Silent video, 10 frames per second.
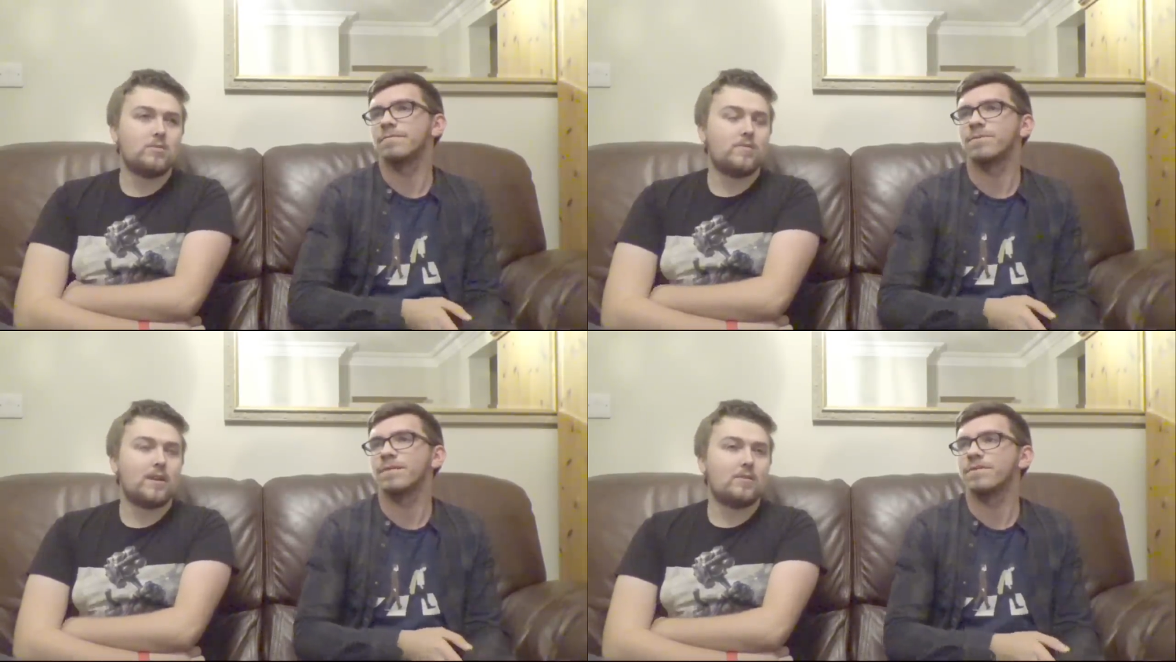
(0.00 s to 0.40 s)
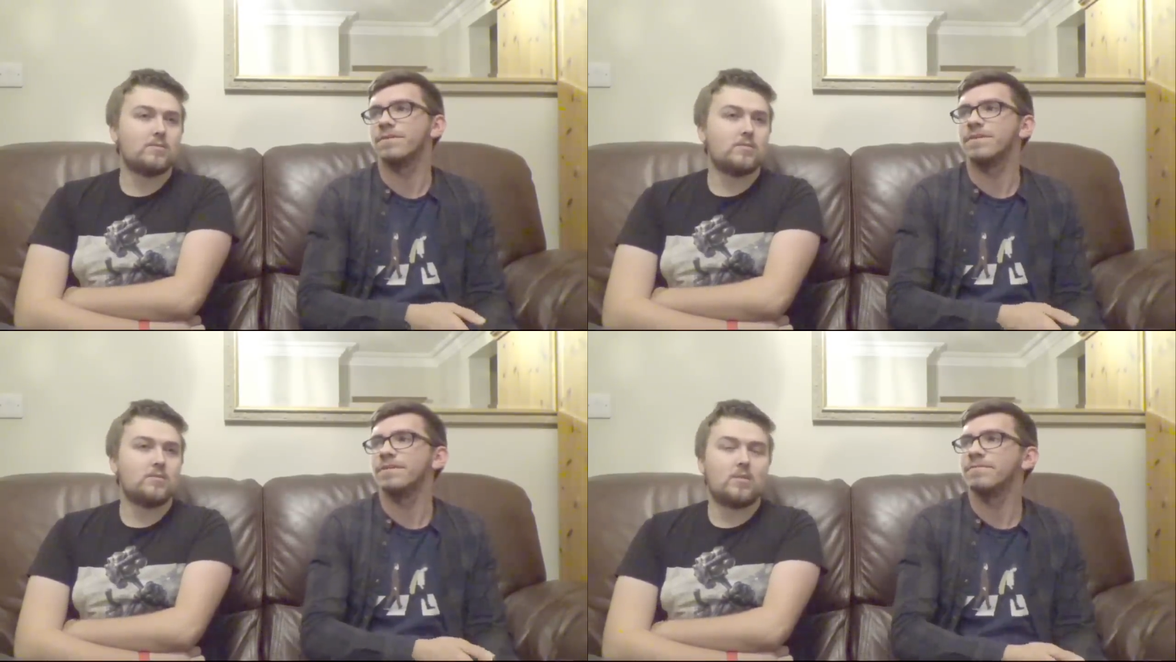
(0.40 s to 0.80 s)

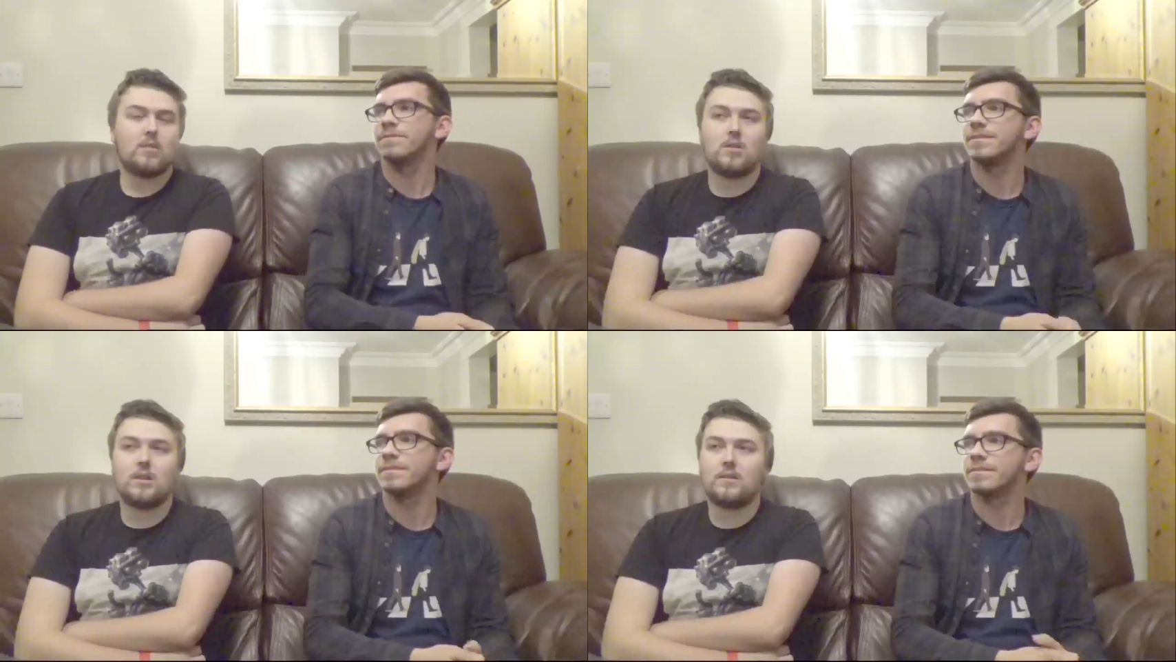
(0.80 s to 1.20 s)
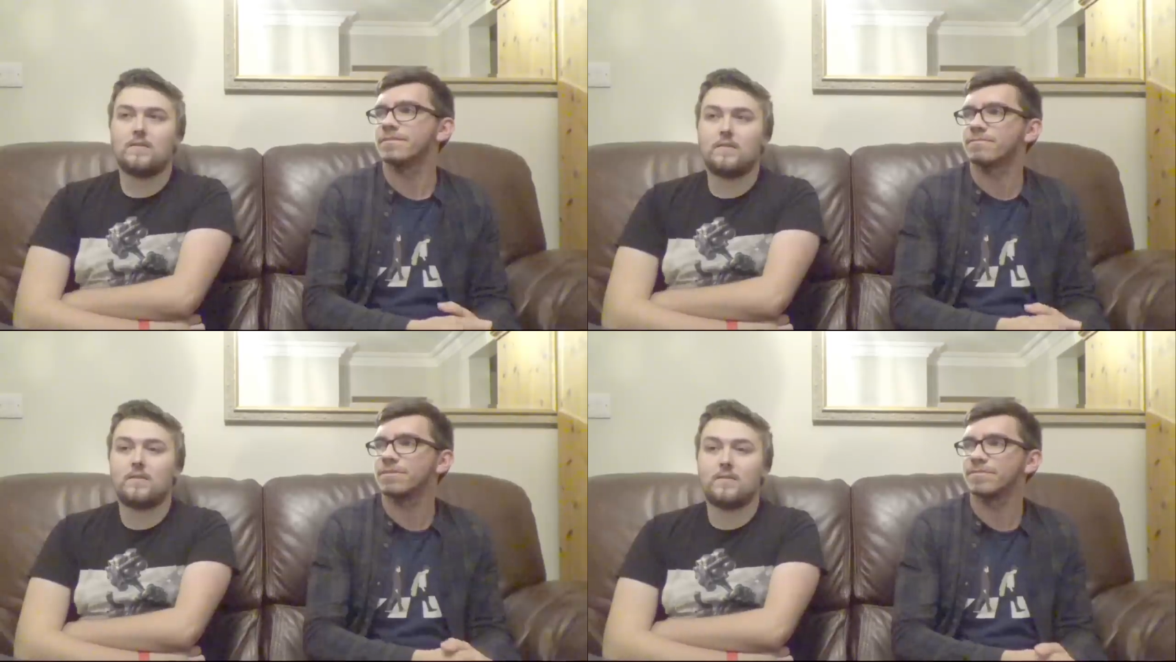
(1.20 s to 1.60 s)
Speaker 1: 2013, 2013 was it?
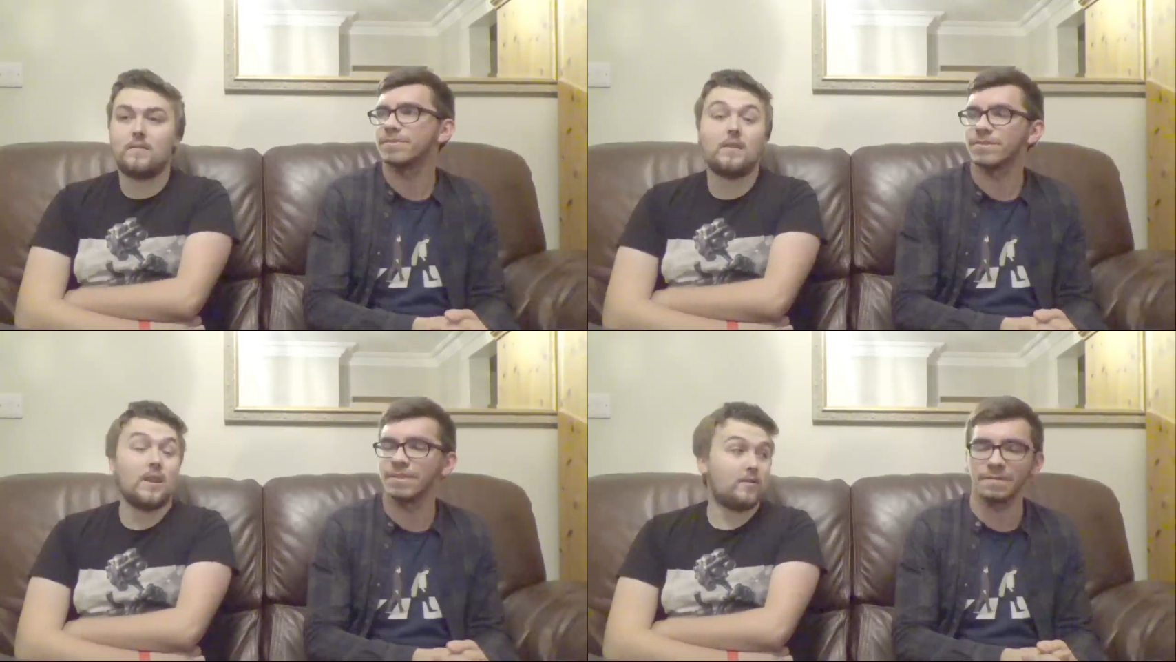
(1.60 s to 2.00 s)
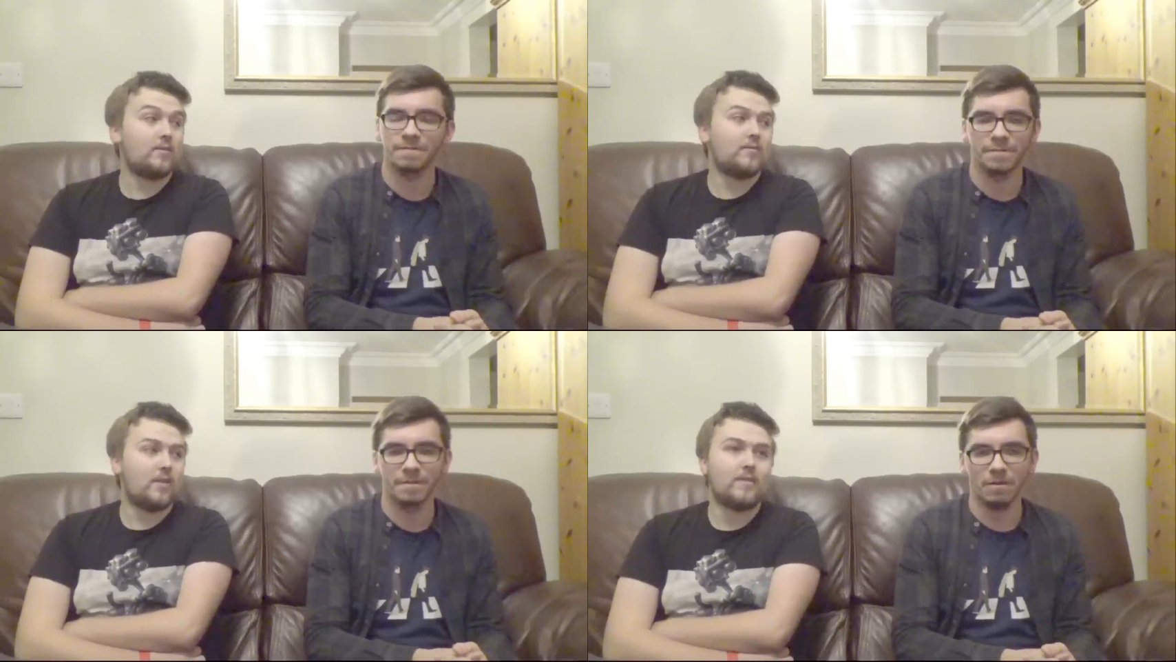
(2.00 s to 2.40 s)
It's Christmas. Yeah,
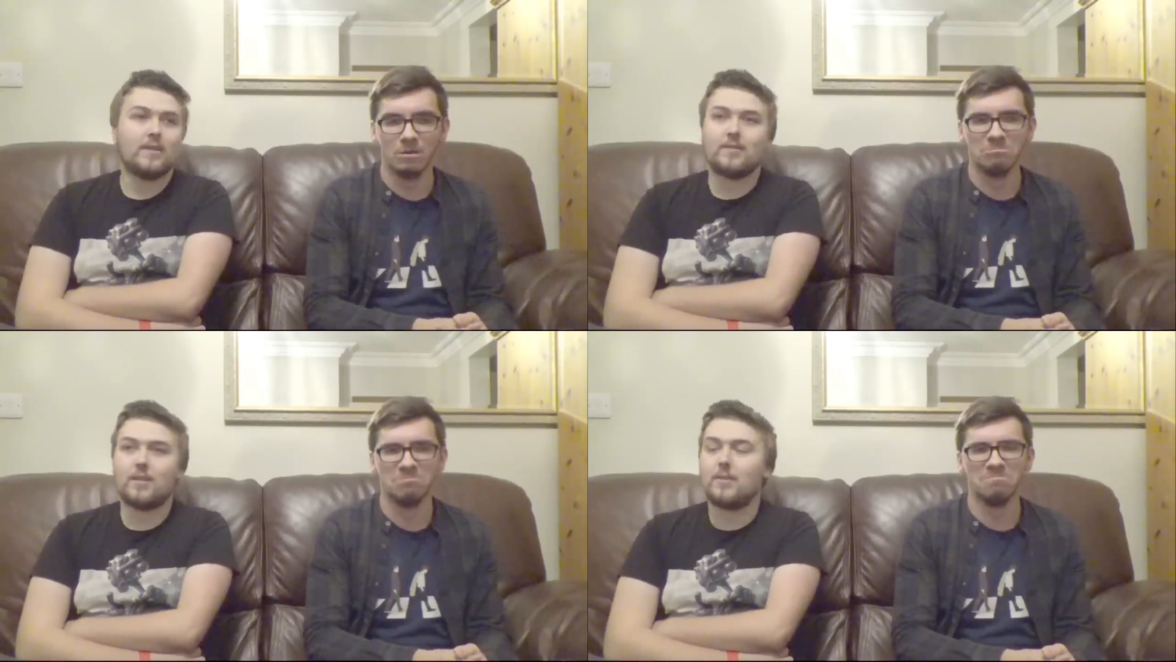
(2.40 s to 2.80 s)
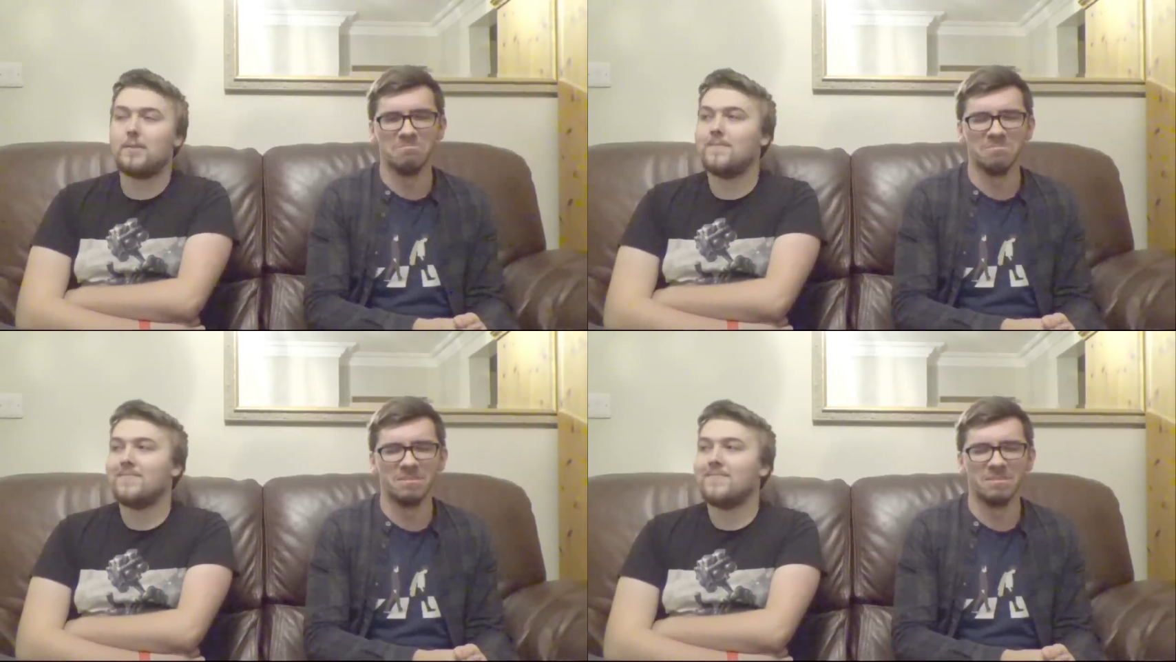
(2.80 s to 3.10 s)
five years ago.